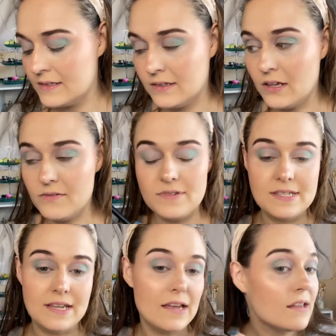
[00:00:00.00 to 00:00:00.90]
Love
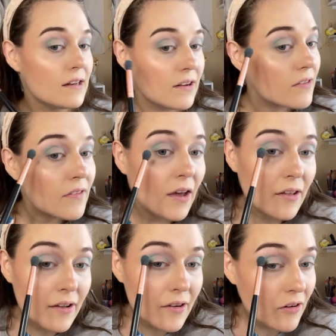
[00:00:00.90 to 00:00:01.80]
snacking on that
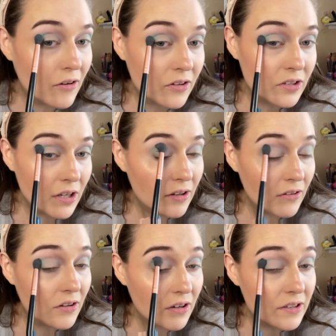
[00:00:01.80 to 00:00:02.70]
like all day
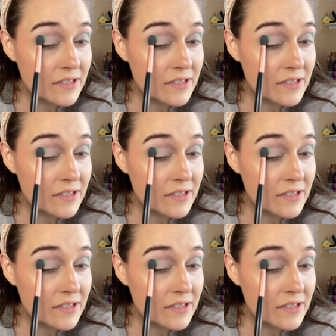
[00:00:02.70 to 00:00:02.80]
long.